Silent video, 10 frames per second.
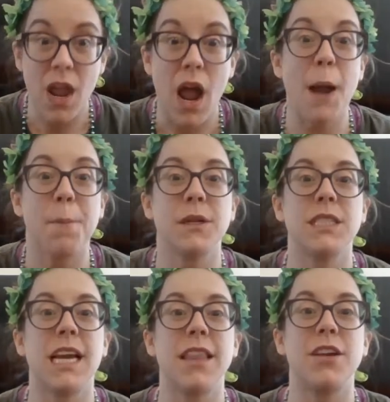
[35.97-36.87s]
I put
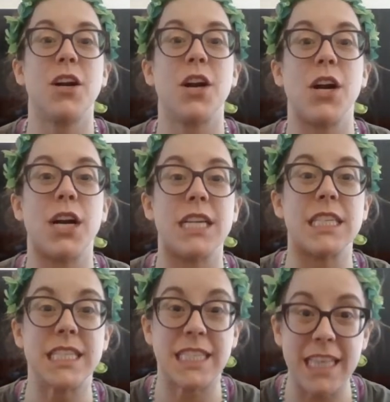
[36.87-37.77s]
together
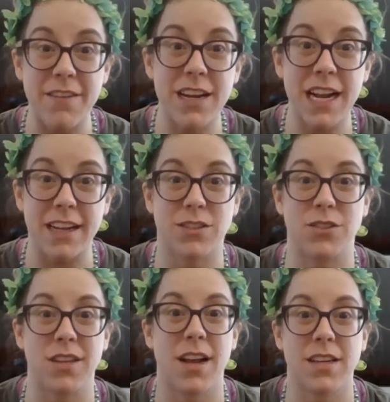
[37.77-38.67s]
seven
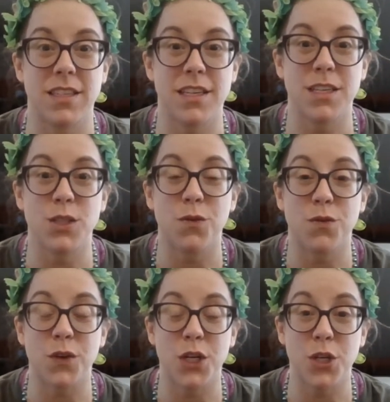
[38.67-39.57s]
exercises
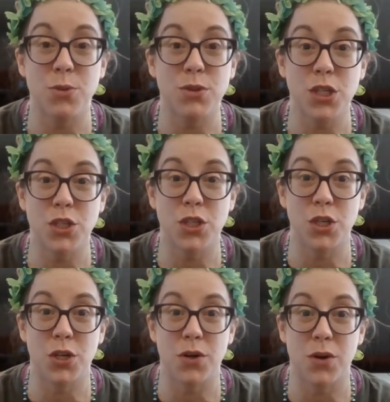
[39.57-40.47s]
for you to
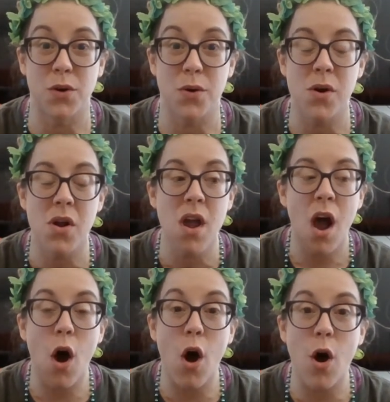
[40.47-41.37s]
do.
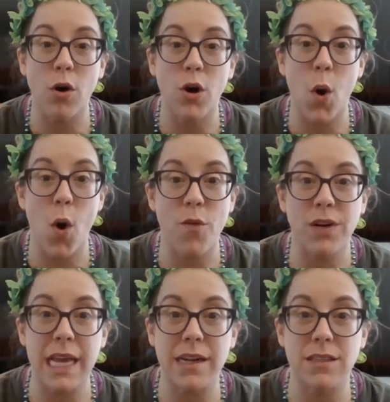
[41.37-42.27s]
I'll go over
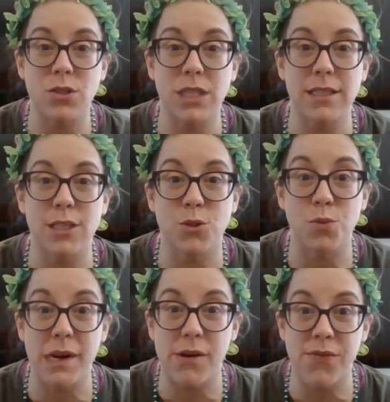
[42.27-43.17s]
the exercises
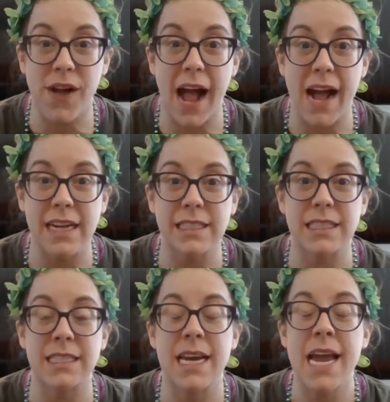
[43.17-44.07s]
real fast
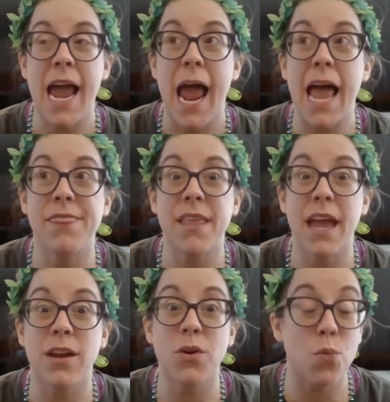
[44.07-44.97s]
and
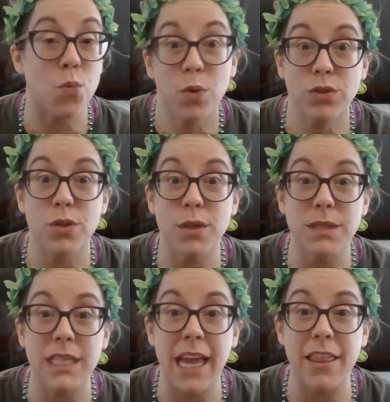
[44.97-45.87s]
then we'll do them
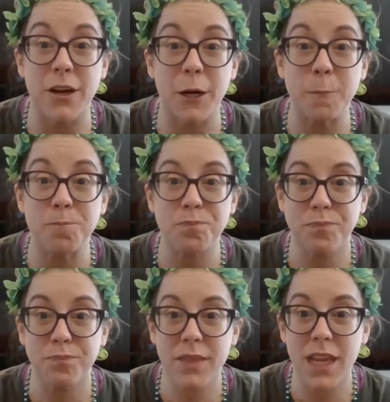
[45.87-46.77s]
together.
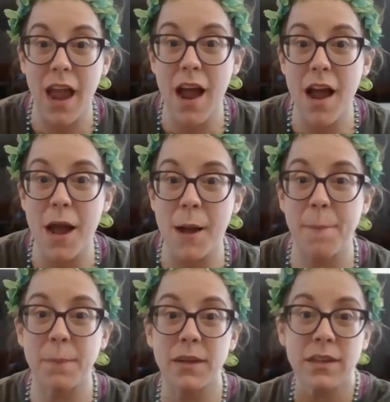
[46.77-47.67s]
Um,